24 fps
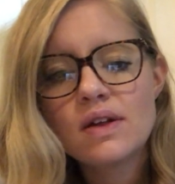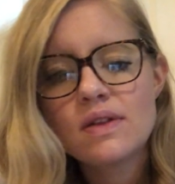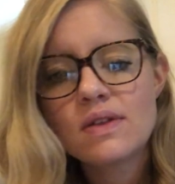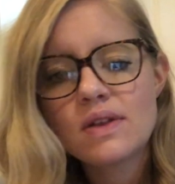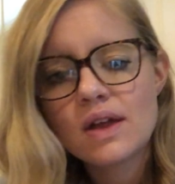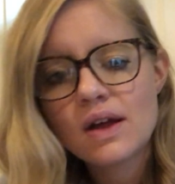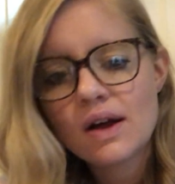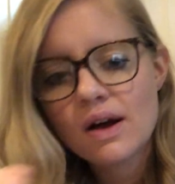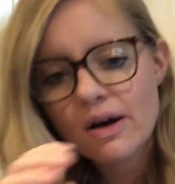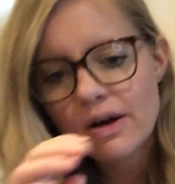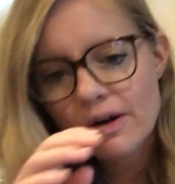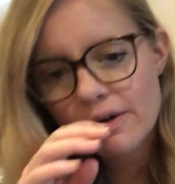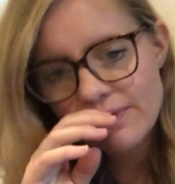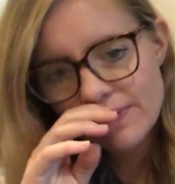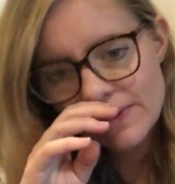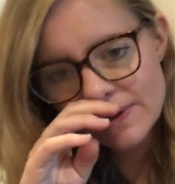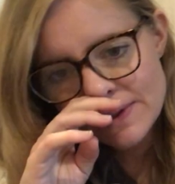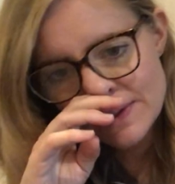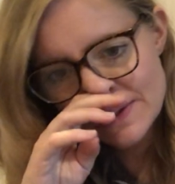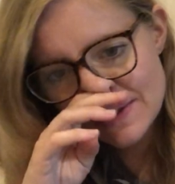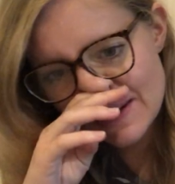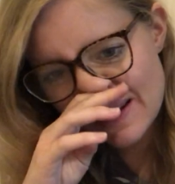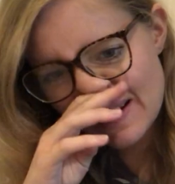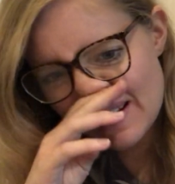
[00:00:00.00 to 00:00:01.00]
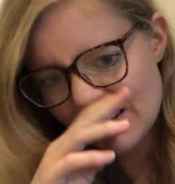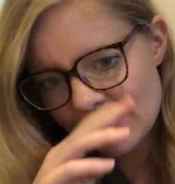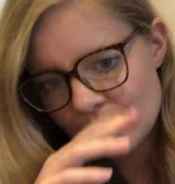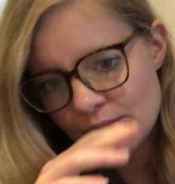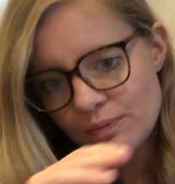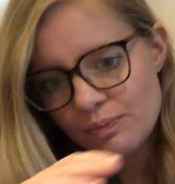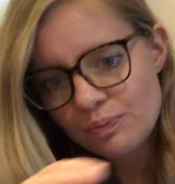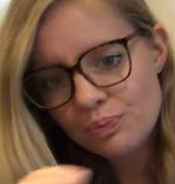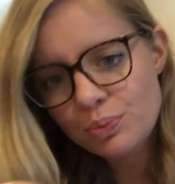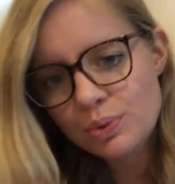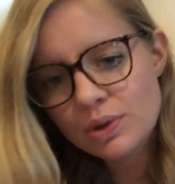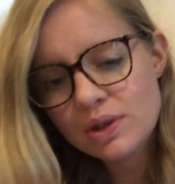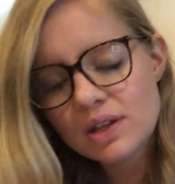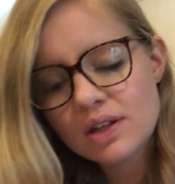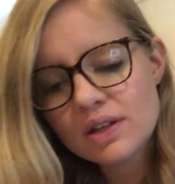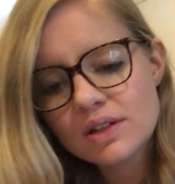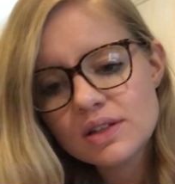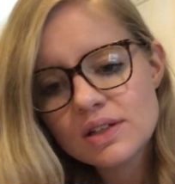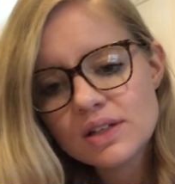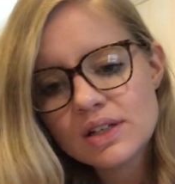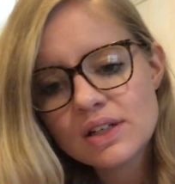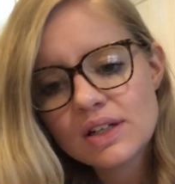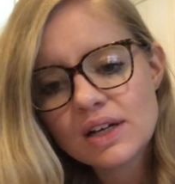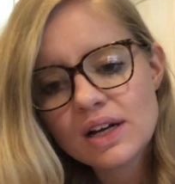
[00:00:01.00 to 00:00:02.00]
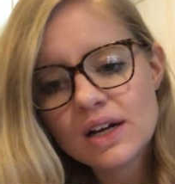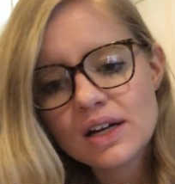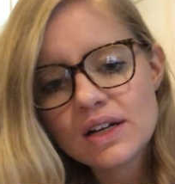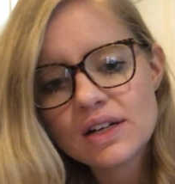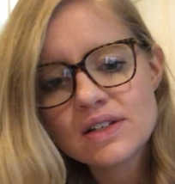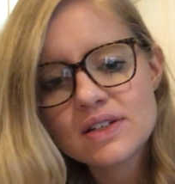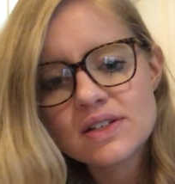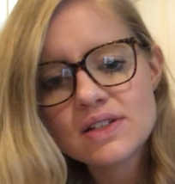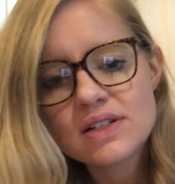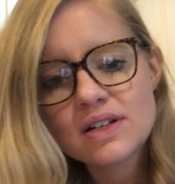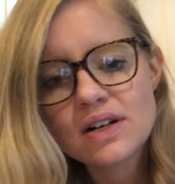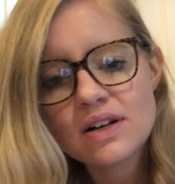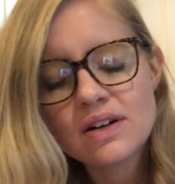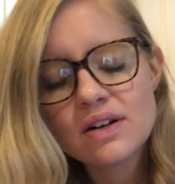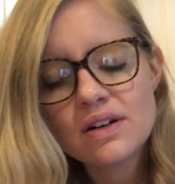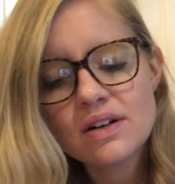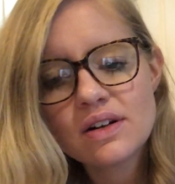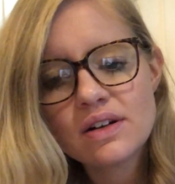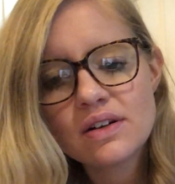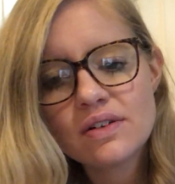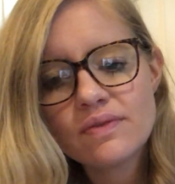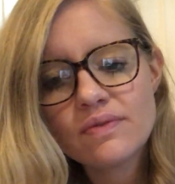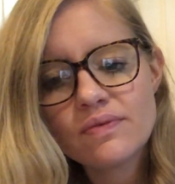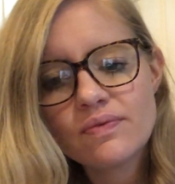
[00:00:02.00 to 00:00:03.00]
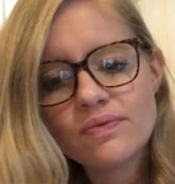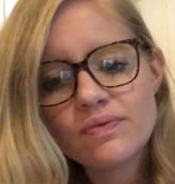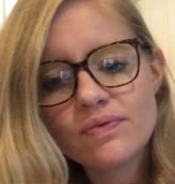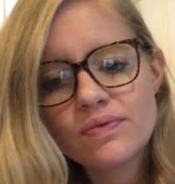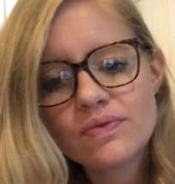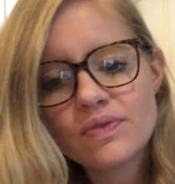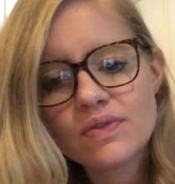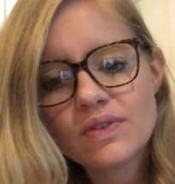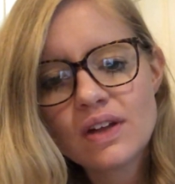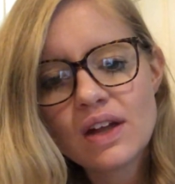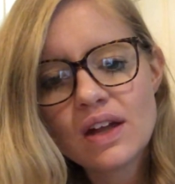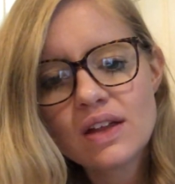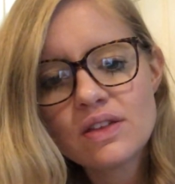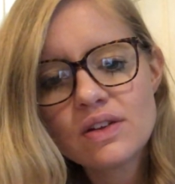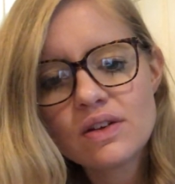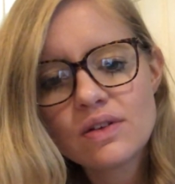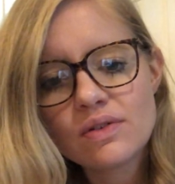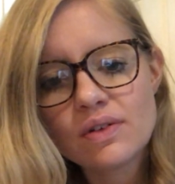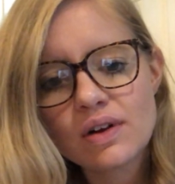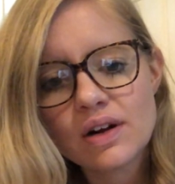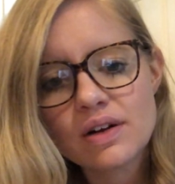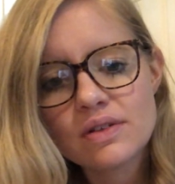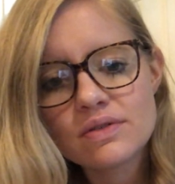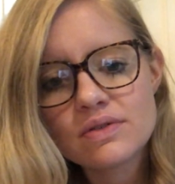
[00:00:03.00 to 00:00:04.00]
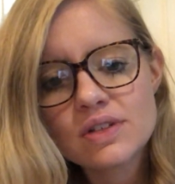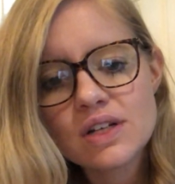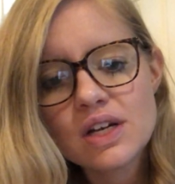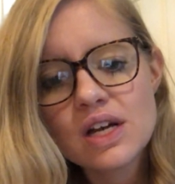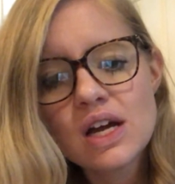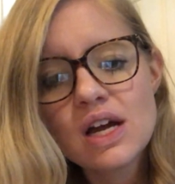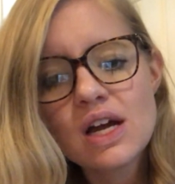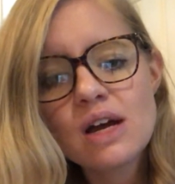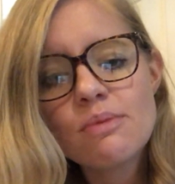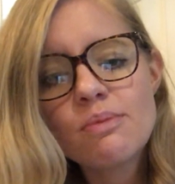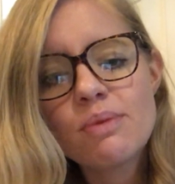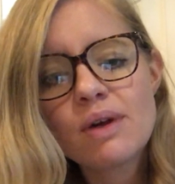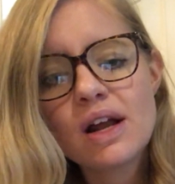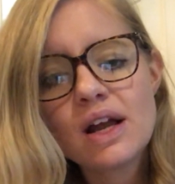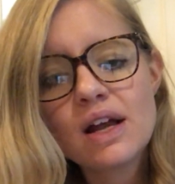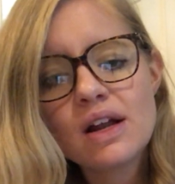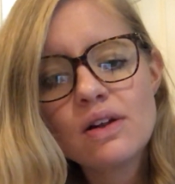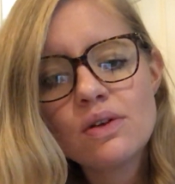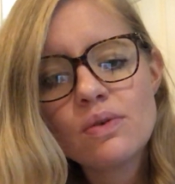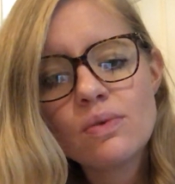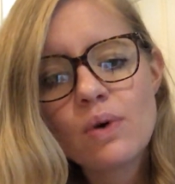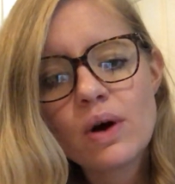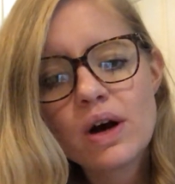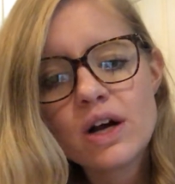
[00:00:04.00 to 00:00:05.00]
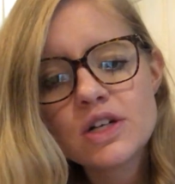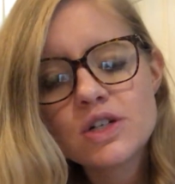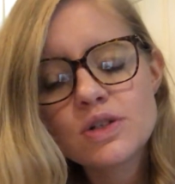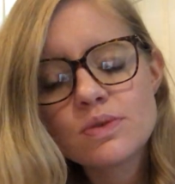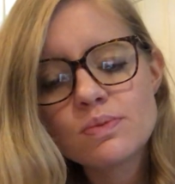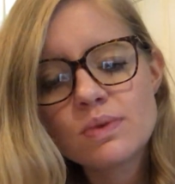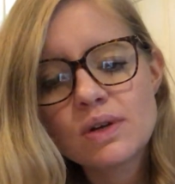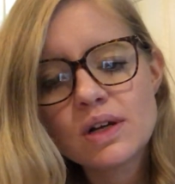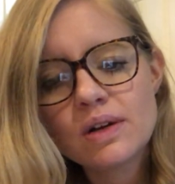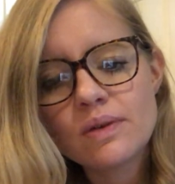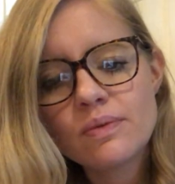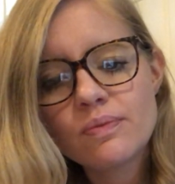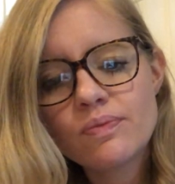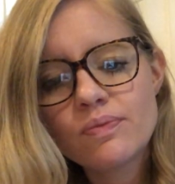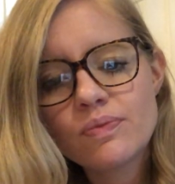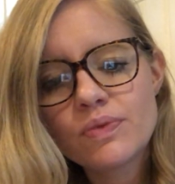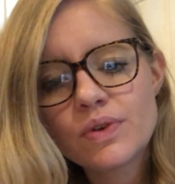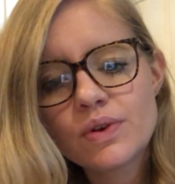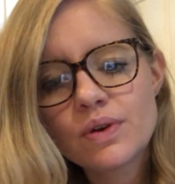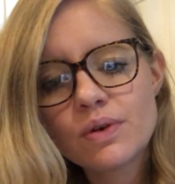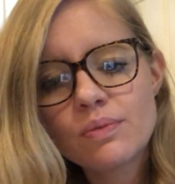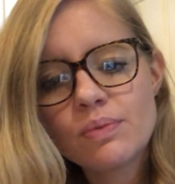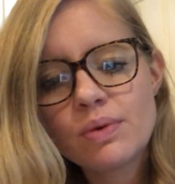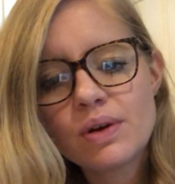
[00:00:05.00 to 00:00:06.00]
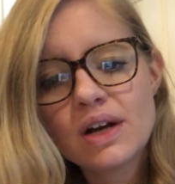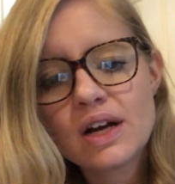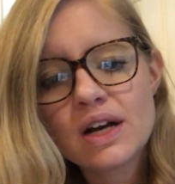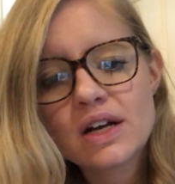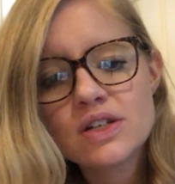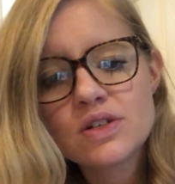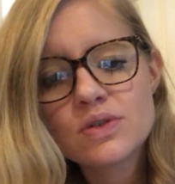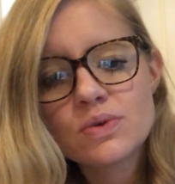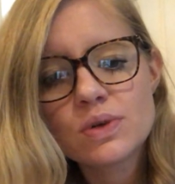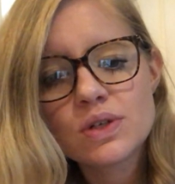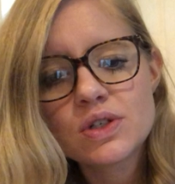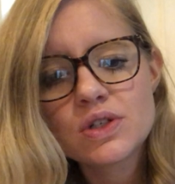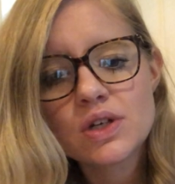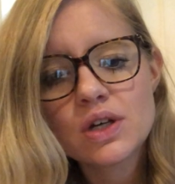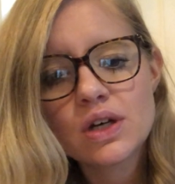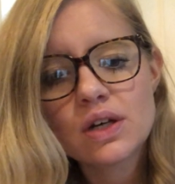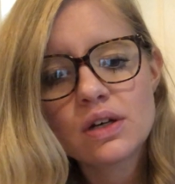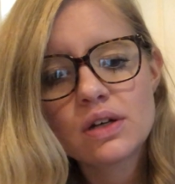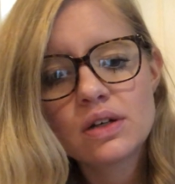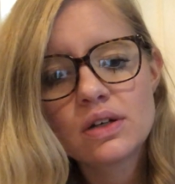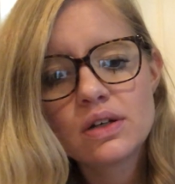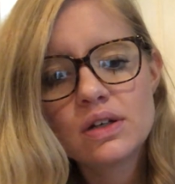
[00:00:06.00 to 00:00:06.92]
They all fell silent. Bathilda and Ida stared at the ground, but Hadel watched me, her big eye twitching.